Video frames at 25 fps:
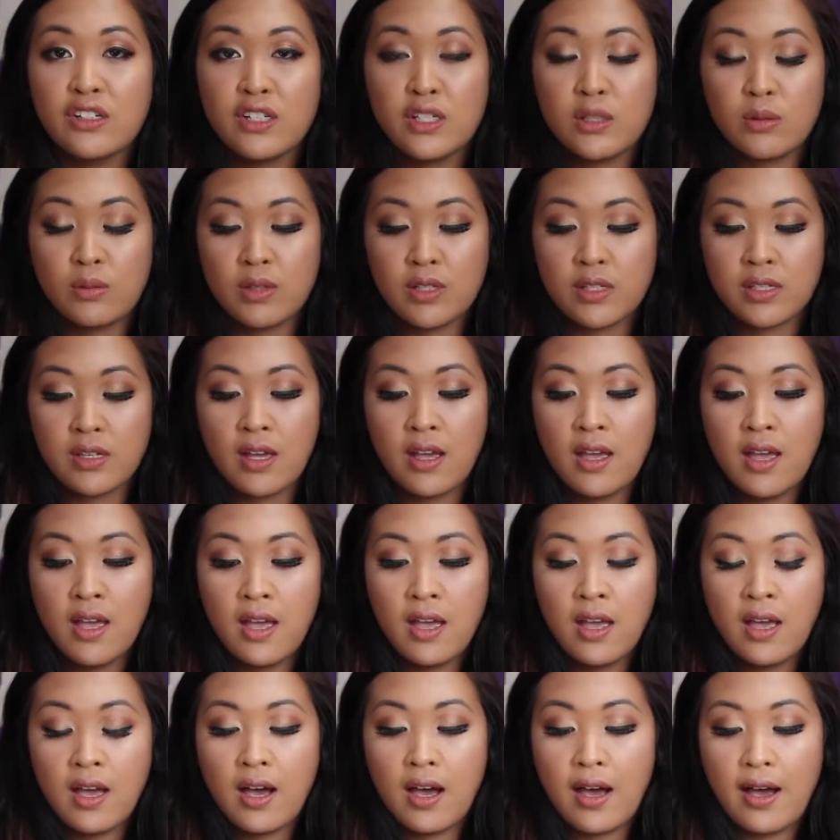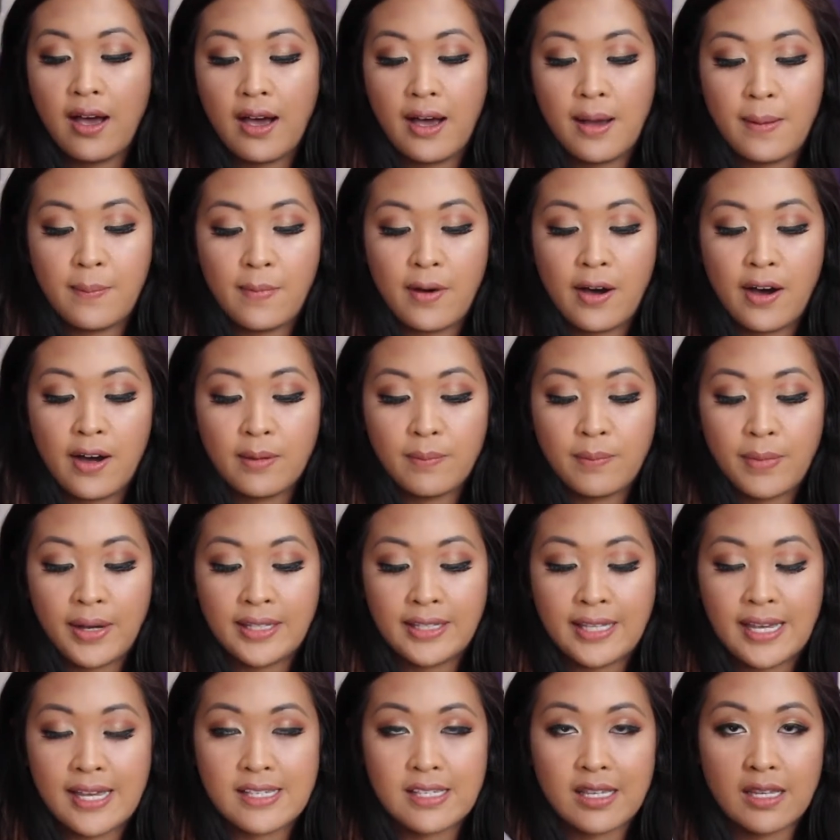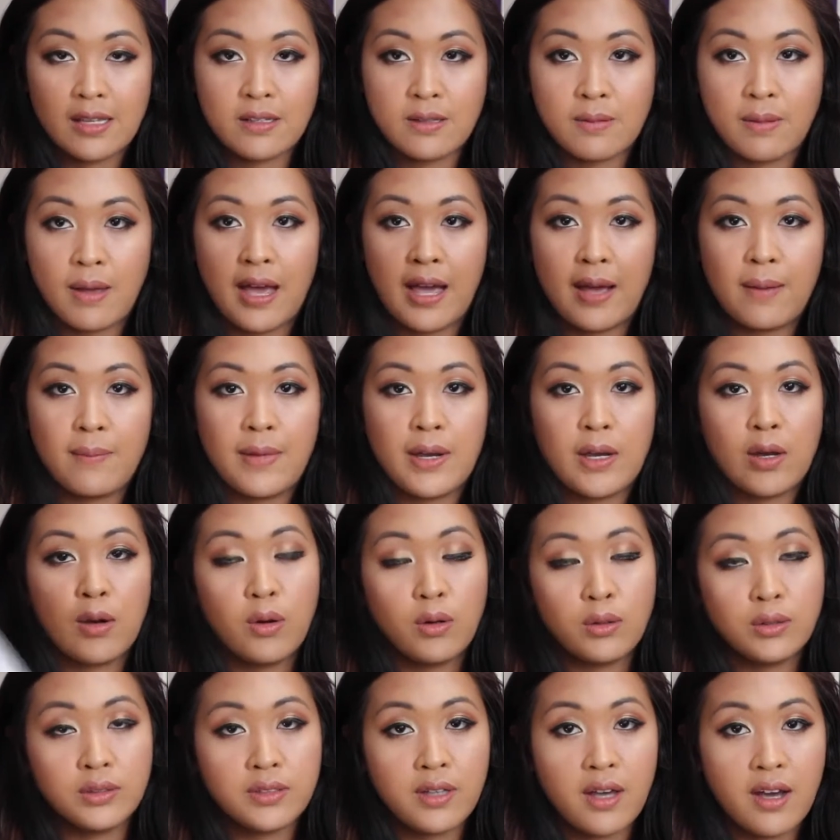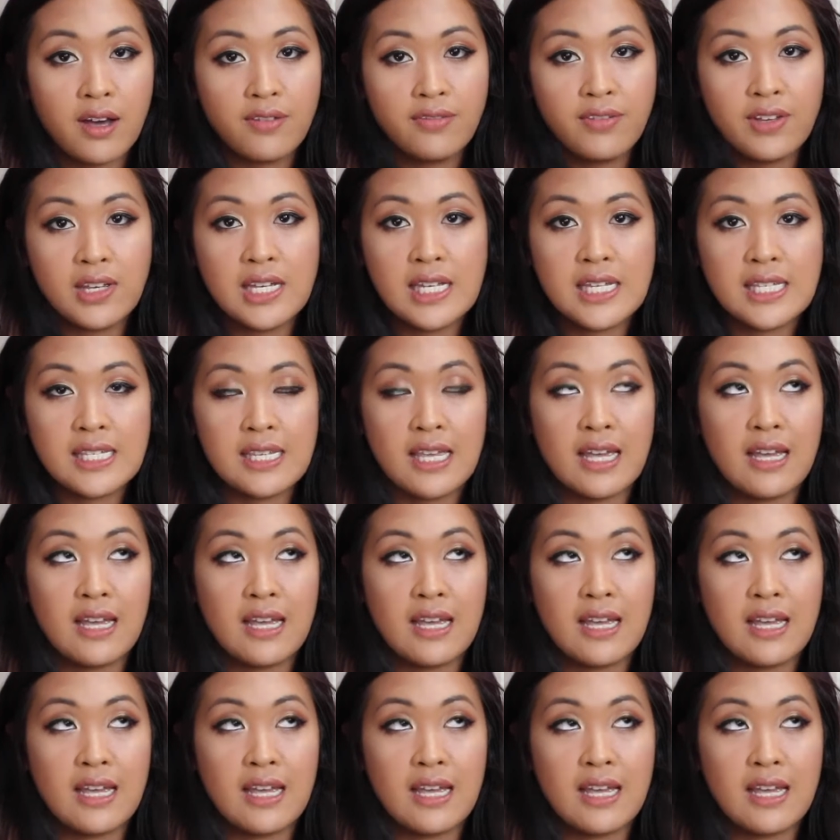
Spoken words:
This was on my desk at my old office,